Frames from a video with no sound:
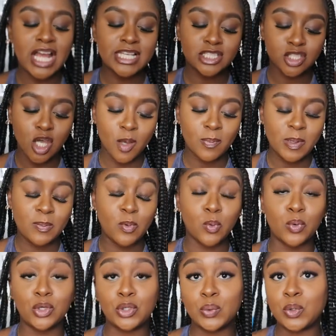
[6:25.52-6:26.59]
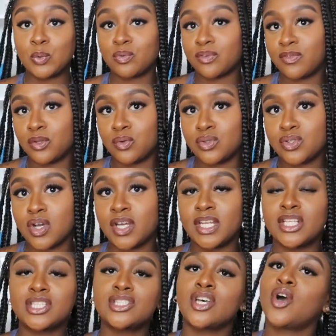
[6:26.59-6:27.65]
i saw people were doing reviews on
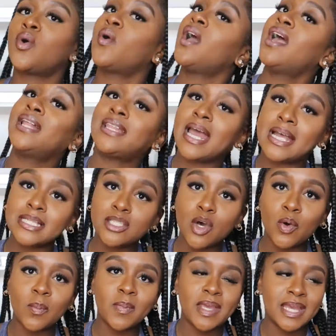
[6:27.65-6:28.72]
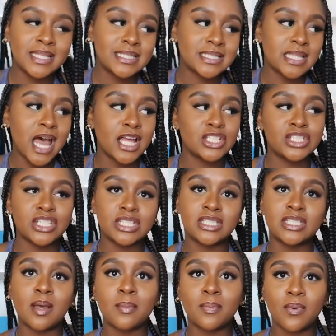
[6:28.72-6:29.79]
it so that told me it's not just
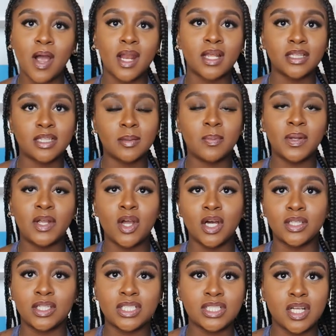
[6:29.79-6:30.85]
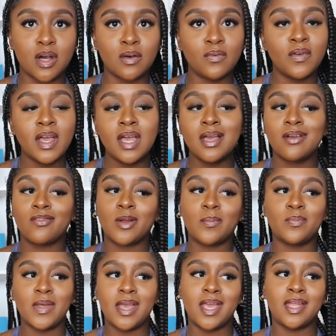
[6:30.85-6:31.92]
some product they're putting on the shelf
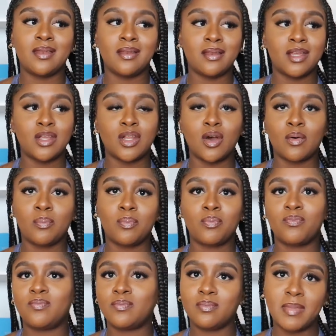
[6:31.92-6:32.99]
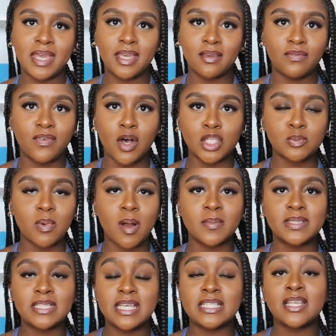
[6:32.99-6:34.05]
or, and you know making false
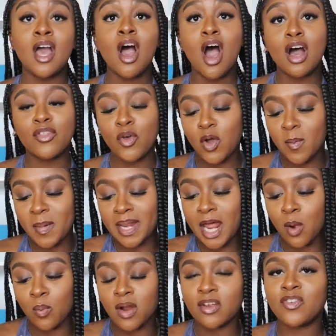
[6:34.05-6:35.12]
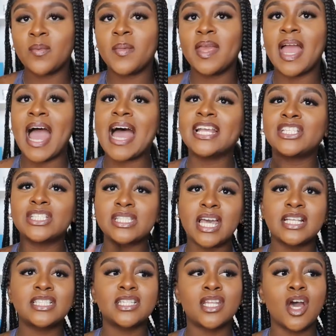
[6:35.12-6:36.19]
promises although it may not work for me i just
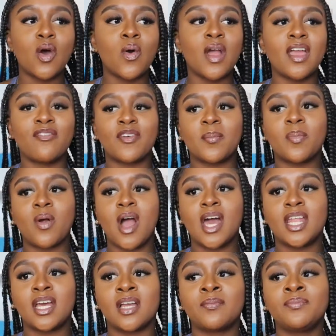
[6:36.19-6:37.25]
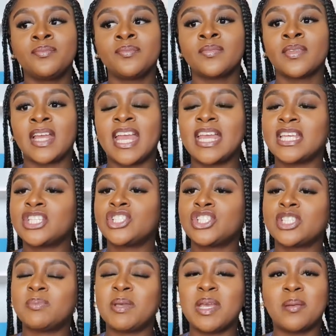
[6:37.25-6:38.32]
like to know if a product is
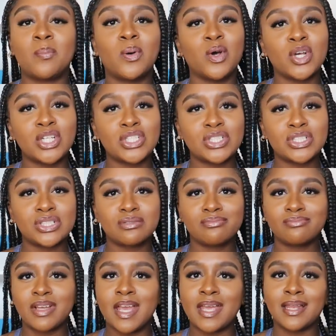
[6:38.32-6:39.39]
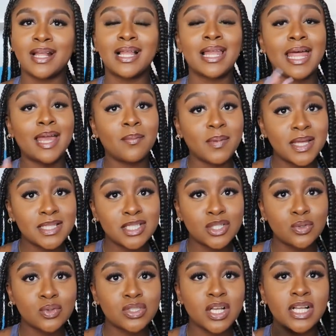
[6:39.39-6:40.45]
just being pushed and claiming to
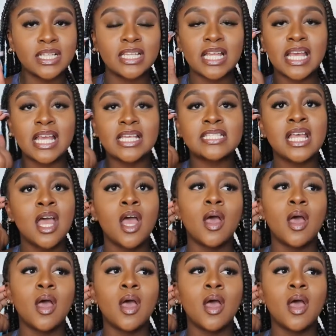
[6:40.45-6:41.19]
do certain things